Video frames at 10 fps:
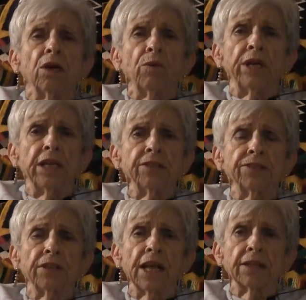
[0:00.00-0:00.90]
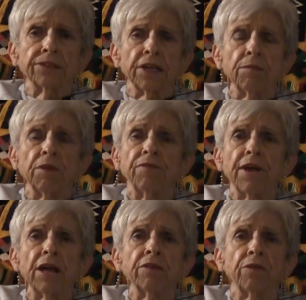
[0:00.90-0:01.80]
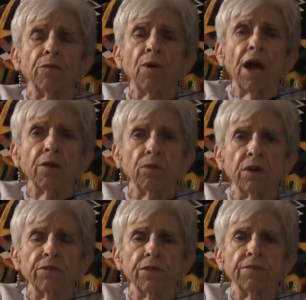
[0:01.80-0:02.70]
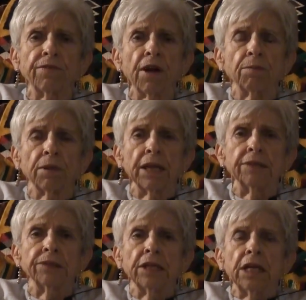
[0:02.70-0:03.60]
we did select some and found the right one for the fireplace.